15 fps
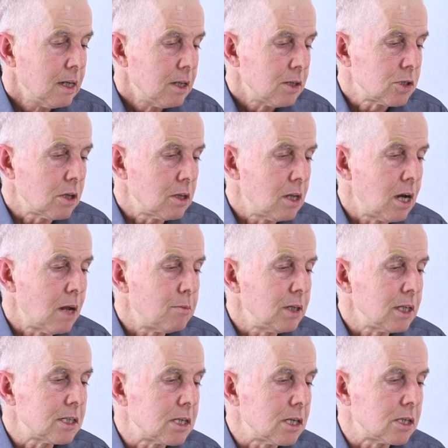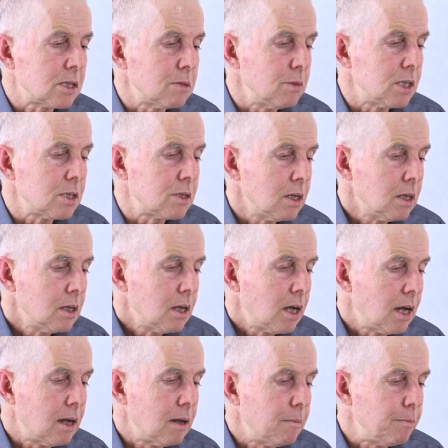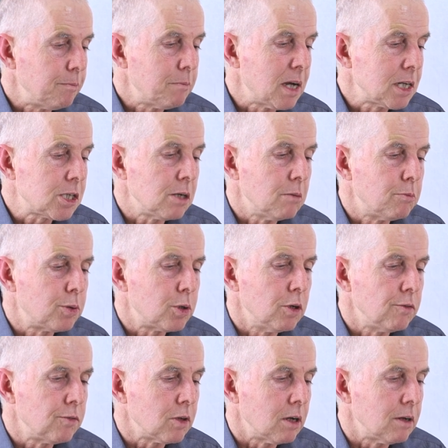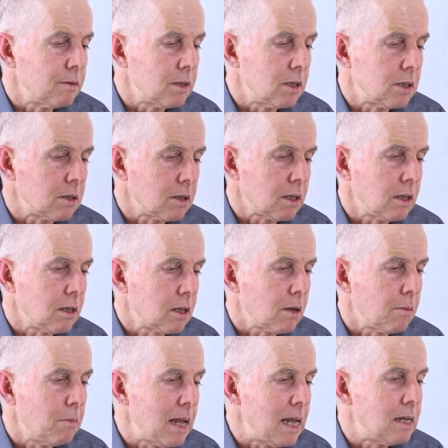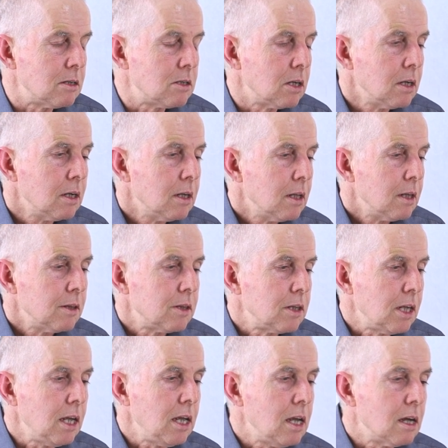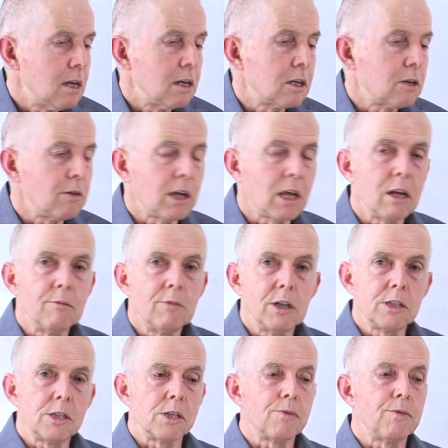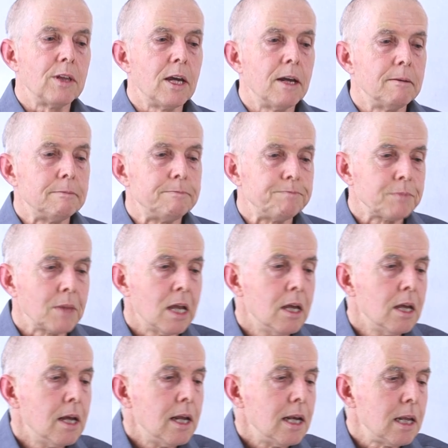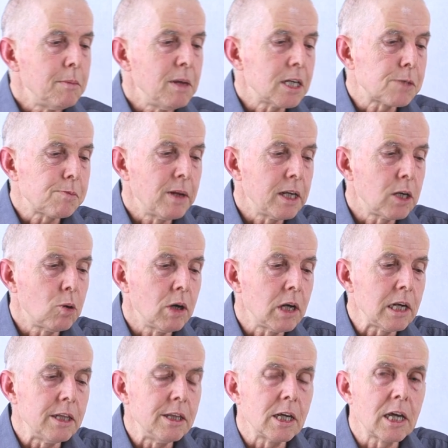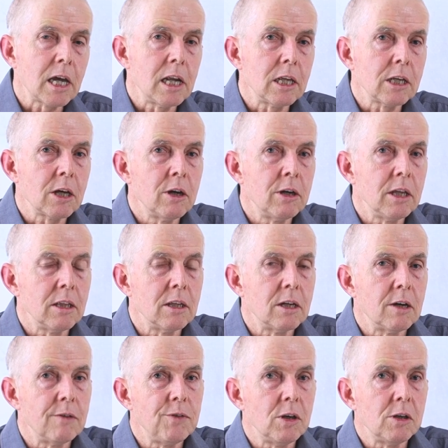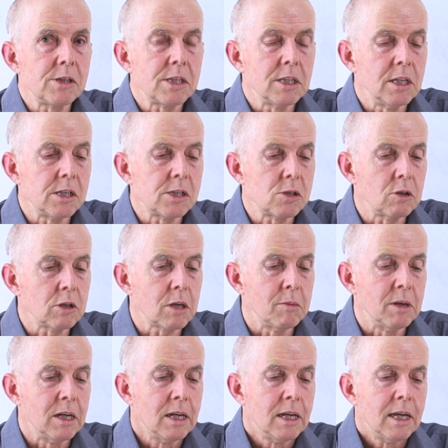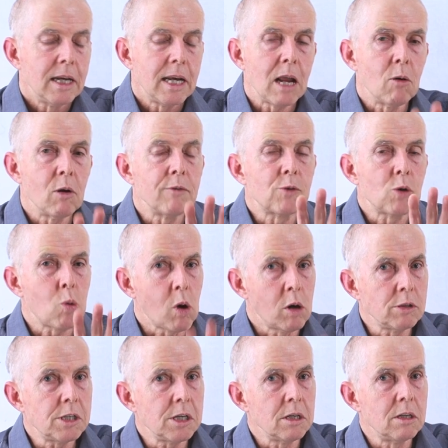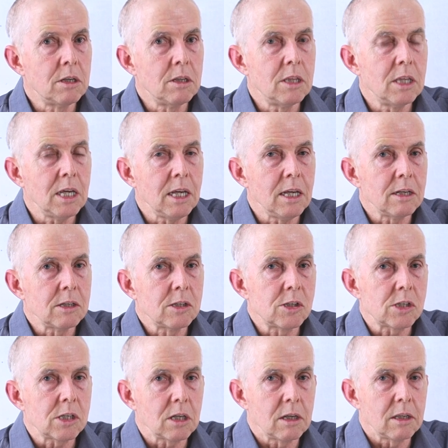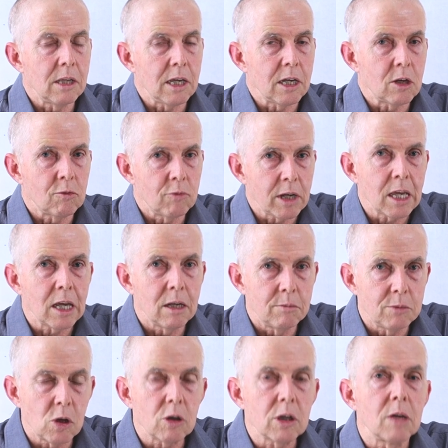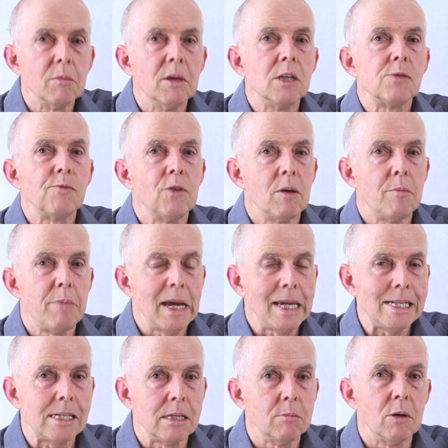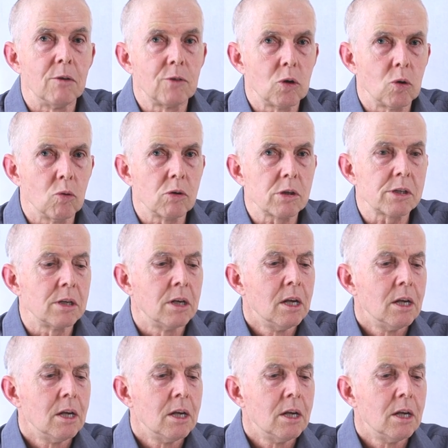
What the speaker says: So the numbering system is much improved. I commend the curriculum writers for that. Let me explain quickly the colour coding that I've used in this document. Now, I've quoted the curriculum documents verbatim, of course.